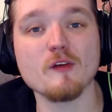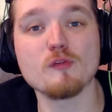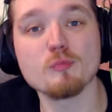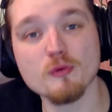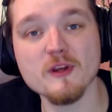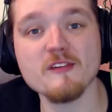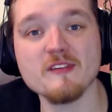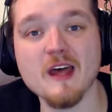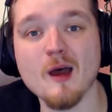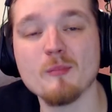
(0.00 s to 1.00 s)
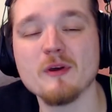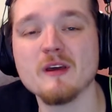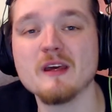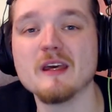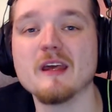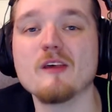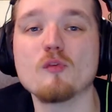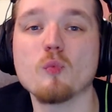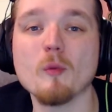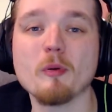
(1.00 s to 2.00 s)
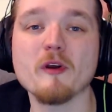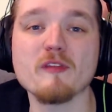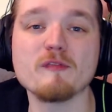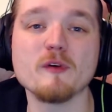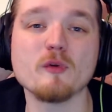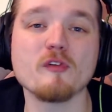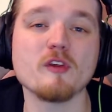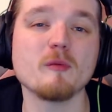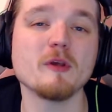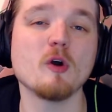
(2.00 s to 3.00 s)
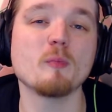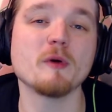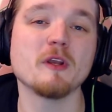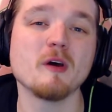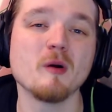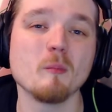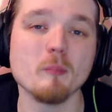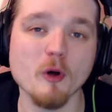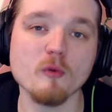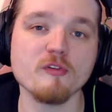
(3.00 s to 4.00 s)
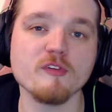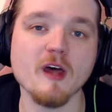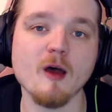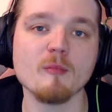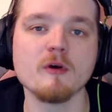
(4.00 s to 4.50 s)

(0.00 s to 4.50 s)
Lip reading: pre-snap is what part of the field is going to be open post-snap.